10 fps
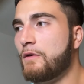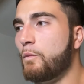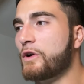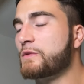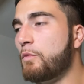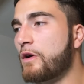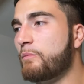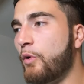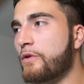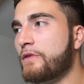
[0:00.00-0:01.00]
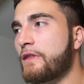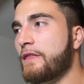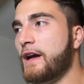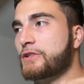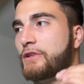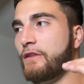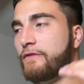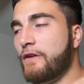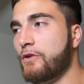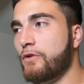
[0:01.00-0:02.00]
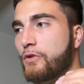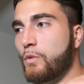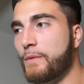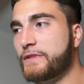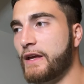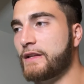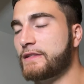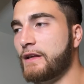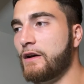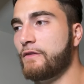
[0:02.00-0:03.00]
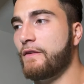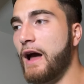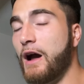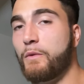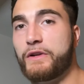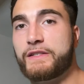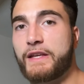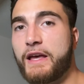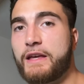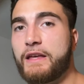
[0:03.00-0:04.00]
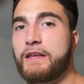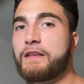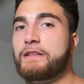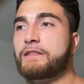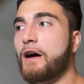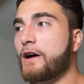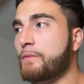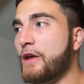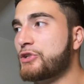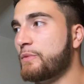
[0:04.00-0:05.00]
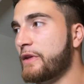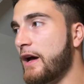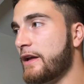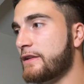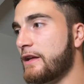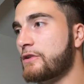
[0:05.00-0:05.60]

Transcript: what's more important than actually the funnel or the website itself, I would say, is the automation behind it.